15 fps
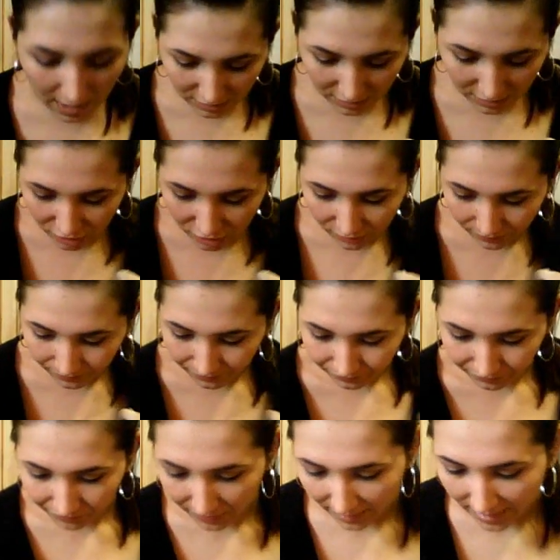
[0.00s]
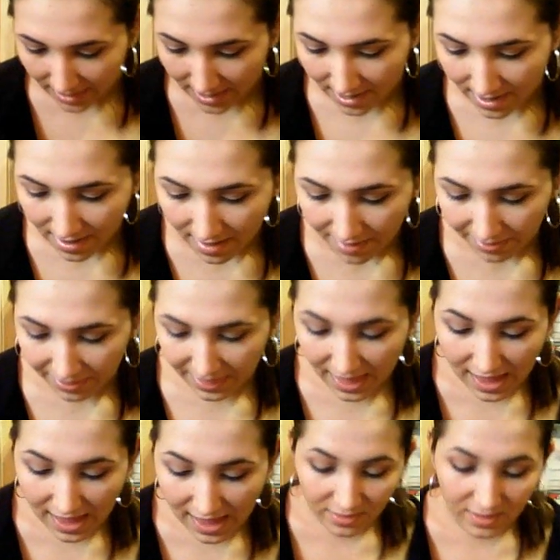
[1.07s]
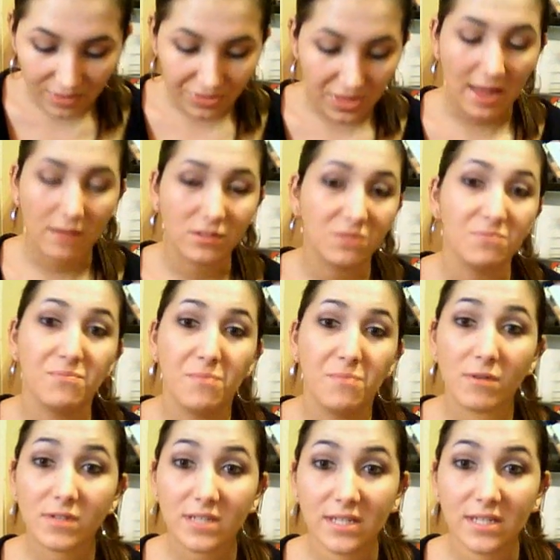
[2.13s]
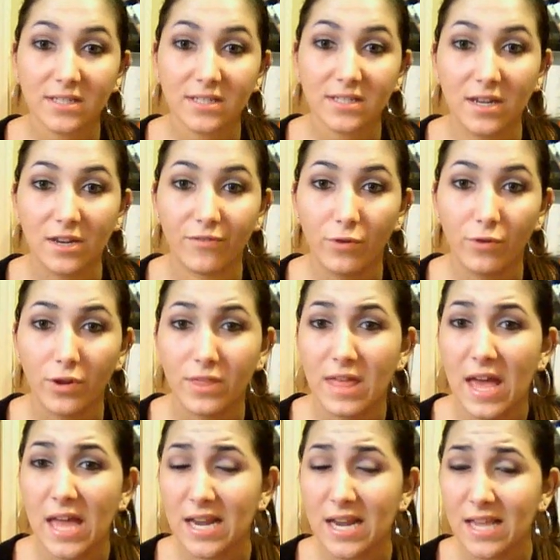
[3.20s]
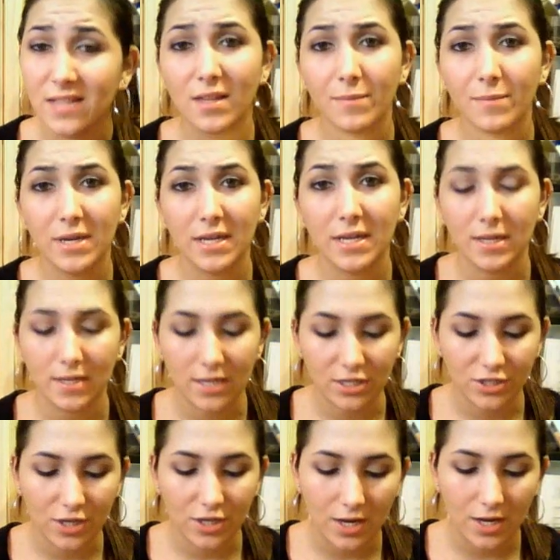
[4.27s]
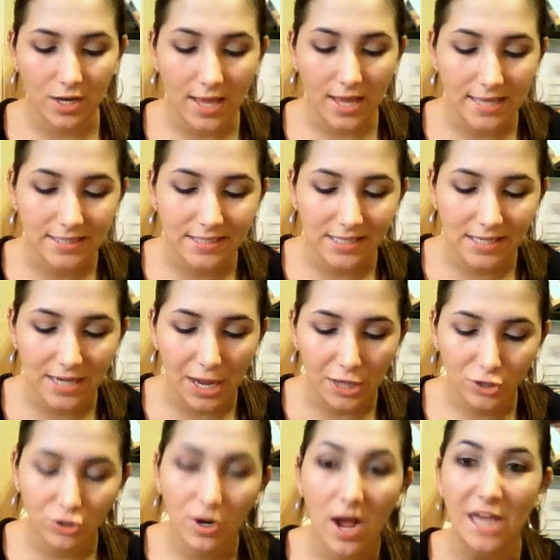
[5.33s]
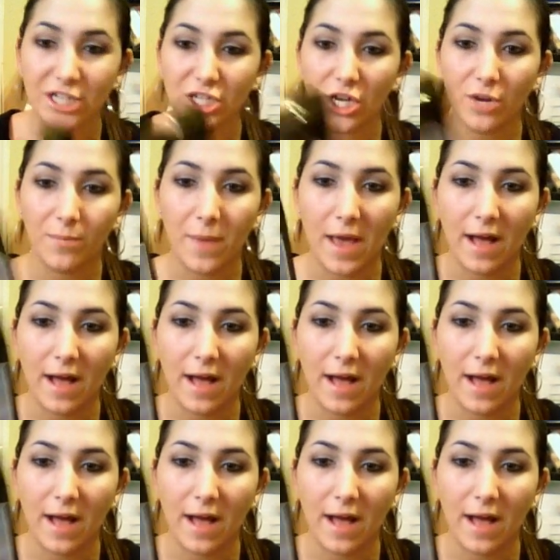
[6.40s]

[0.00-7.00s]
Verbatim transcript: swatch. Then the thing I was most excited for that is limited edition is the natural eyeshadow